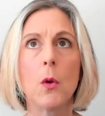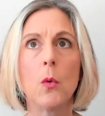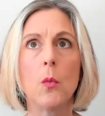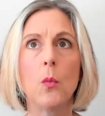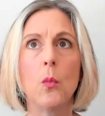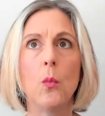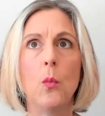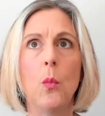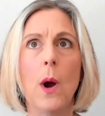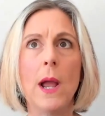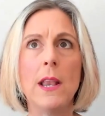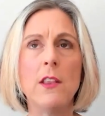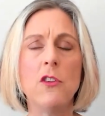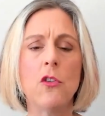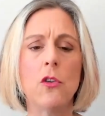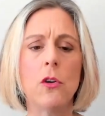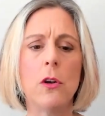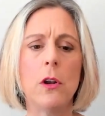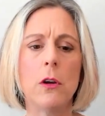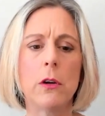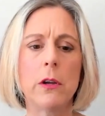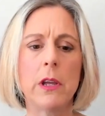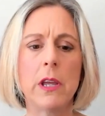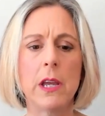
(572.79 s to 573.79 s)
When
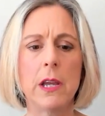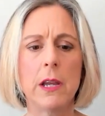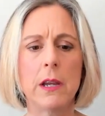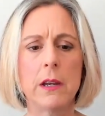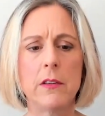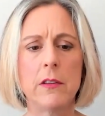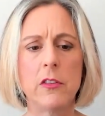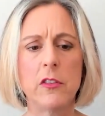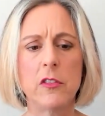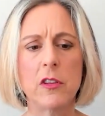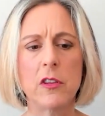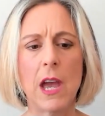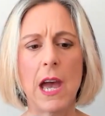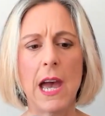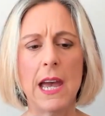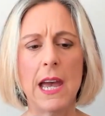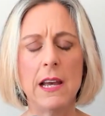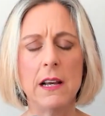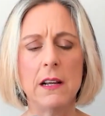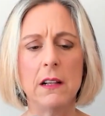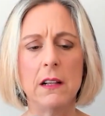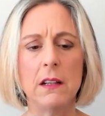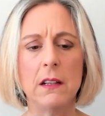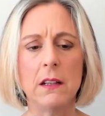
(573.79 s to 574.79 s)
you're looking at
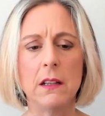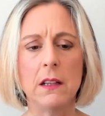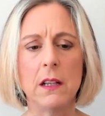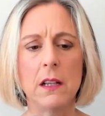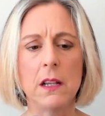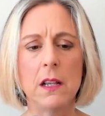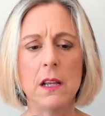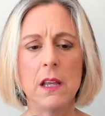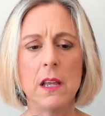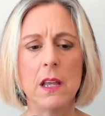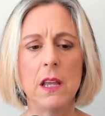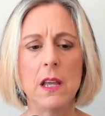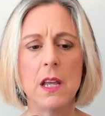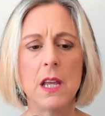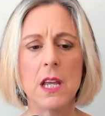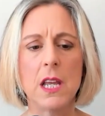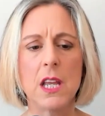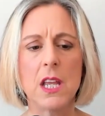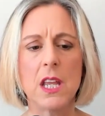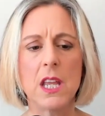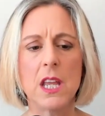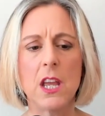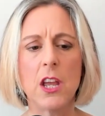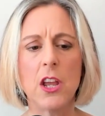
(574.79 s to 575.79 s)
scale,
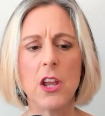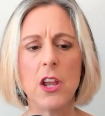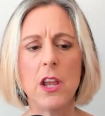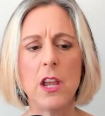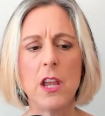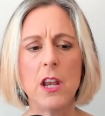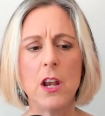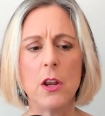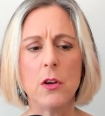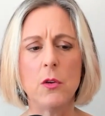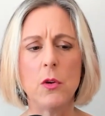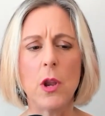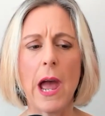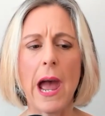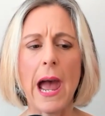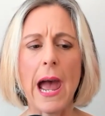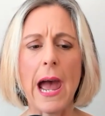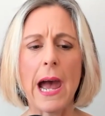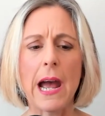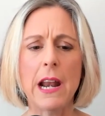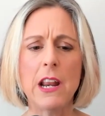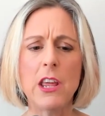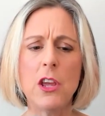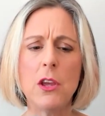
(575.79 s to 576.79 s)

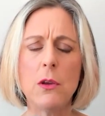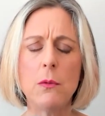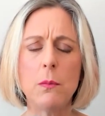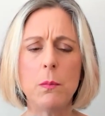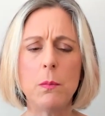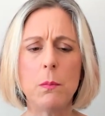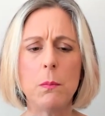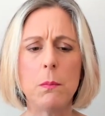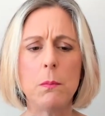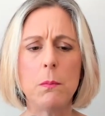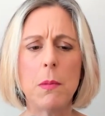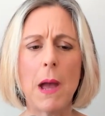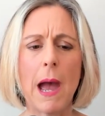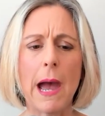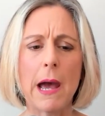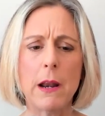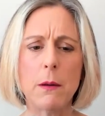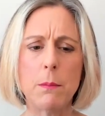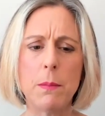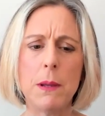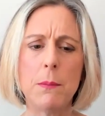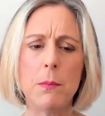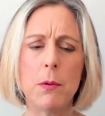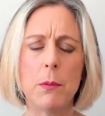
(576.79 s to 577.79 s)
how
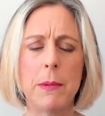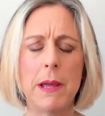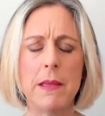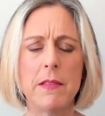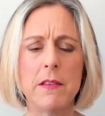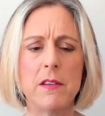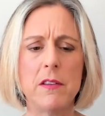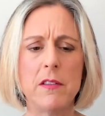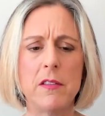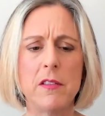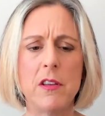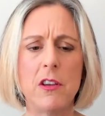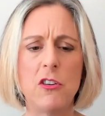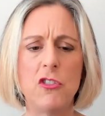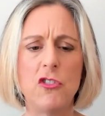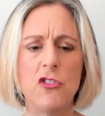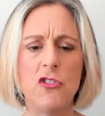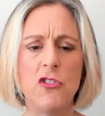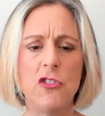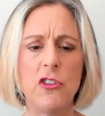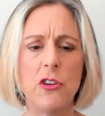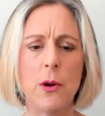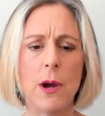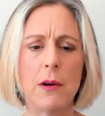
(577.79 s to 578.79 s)
do people make the
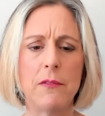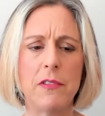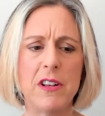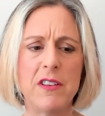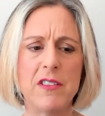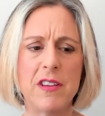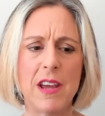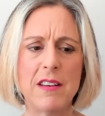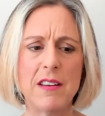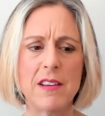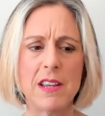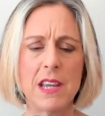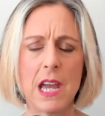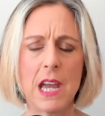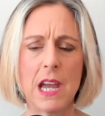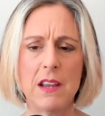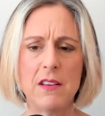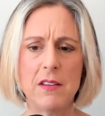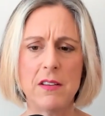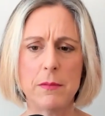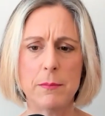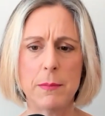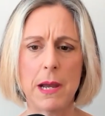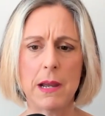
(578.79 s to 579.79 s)
decision? Do you have a
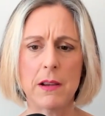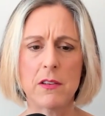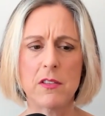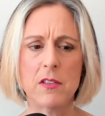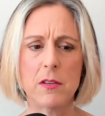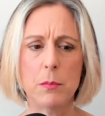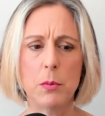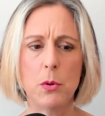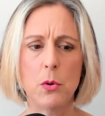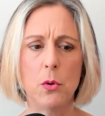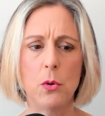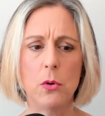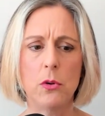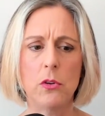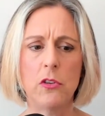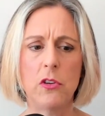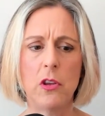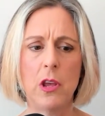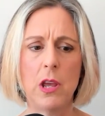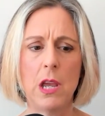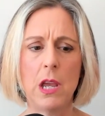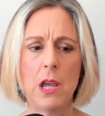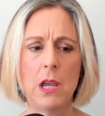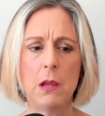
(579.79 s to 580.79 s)
dedicated Mac support
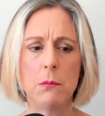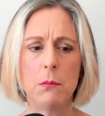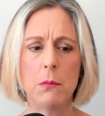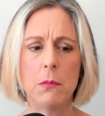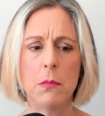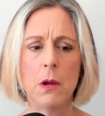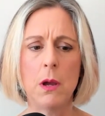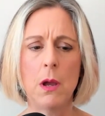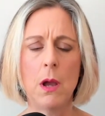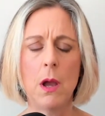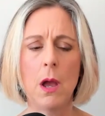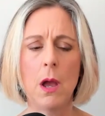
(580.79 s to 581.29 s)
team